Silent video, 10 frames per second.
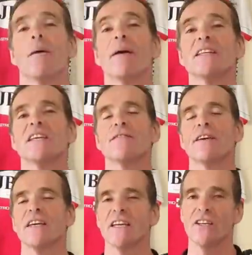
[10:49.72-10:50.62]
Now
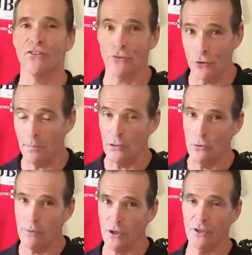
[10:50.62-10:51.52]
PTFE is a super
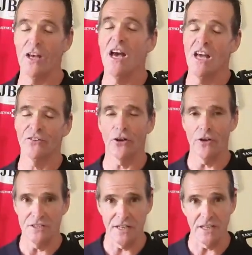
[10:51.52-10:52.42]
lubricant, so
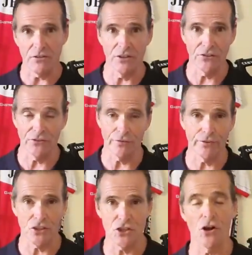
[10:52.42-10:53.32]
it decreases the
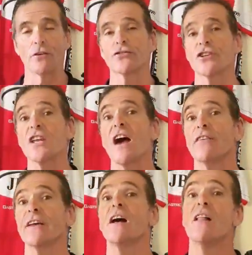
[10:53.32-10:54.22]
friction of just
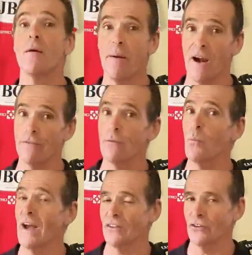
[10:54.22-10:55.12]
having the paraffin
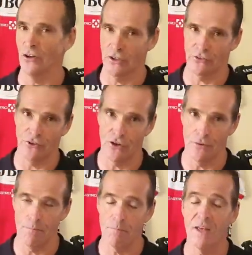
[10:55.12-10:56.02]
wax on its
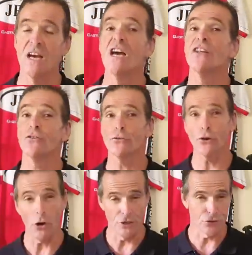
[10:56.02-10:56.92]
own. It's
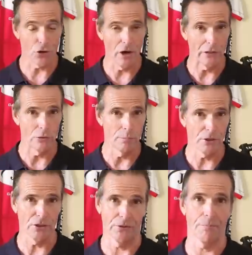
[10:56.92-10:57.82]
also a dry
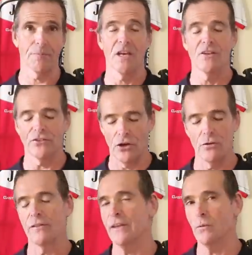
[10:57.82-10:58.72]
lubricant.
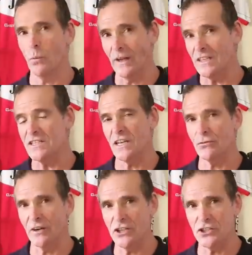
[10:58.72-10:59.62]
So the 1 in
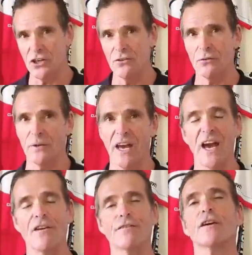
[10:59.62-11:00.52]
10 ratio that we
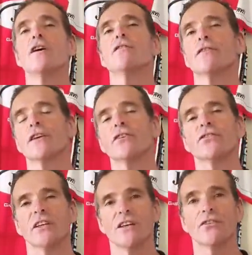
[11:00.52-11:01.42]
have for
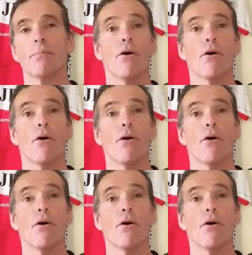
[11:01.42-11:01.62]
this is the